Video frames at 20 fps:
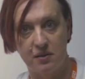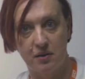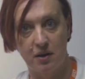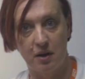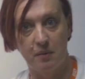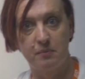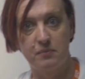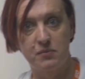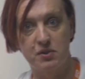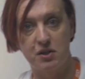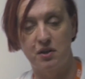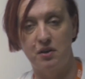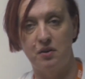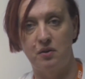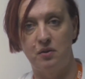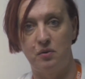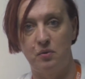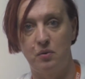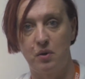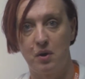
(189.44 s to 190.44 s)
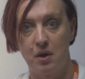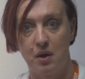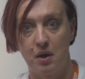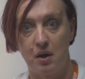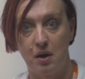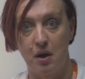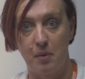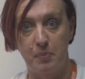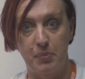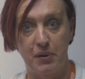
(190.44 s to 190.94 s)
to come to
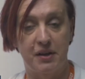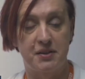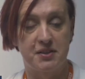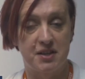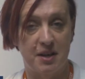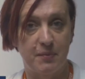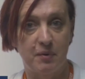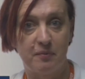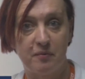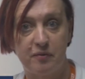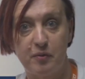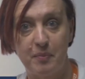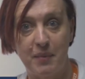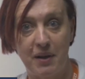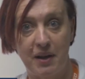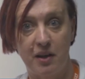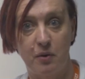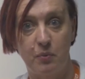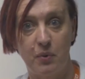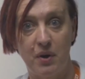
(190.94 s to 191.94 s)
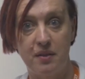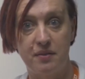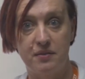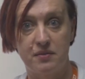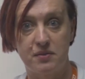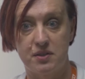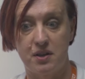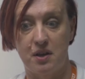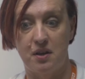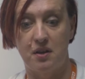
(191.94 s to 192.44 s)
a place I'm unfamiliar
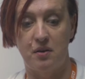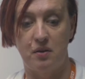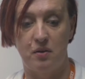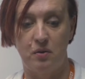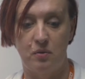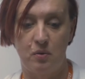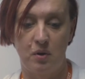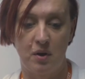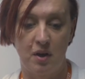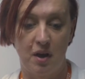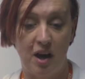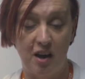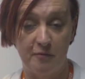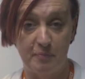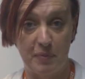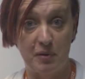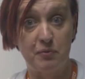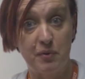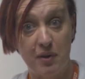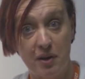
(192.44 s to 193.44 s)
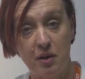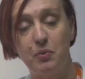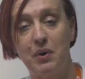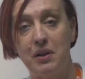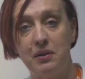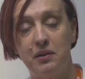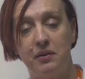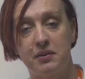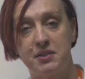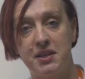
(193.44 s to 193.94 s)
with. So I've been really
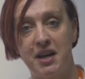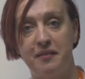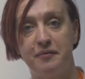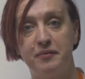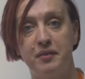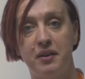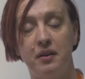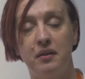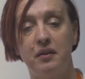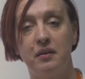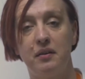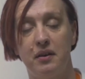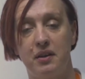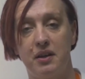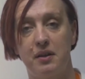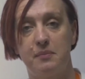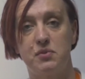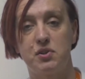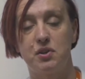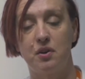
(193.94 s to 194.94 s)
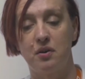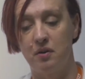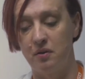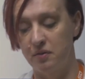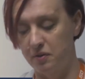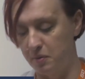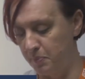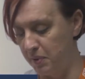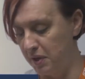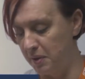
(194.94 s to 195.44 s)
well looked after, and I'm sure
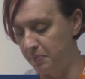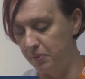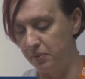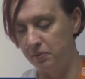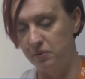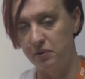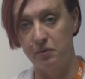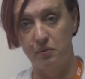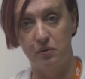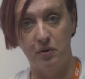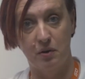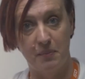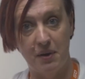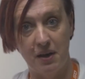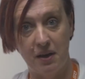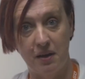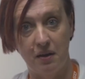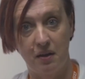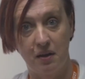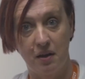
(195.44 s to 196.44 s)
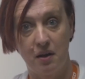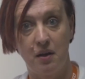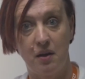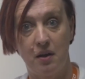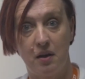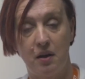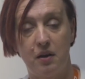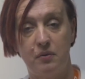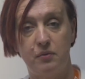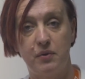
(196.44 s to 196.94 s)
other people who come here
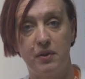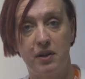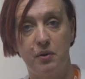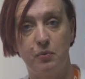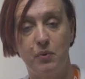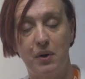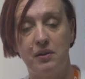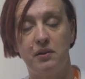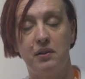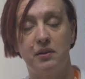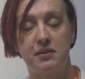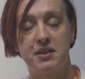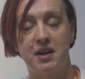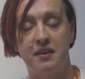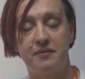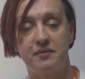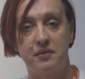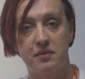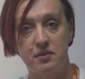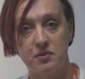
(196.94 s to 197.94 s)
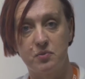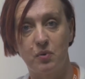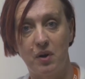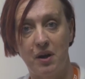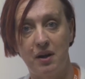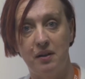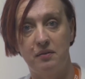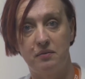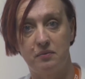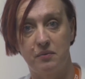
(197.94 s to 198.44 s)
are really well looked after as
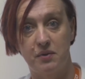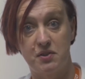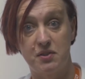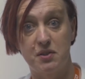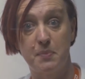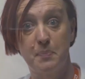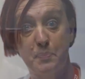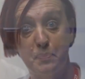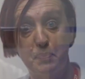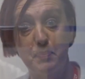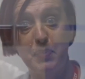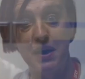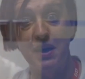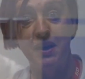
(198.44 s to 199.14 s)
well. What do we mean by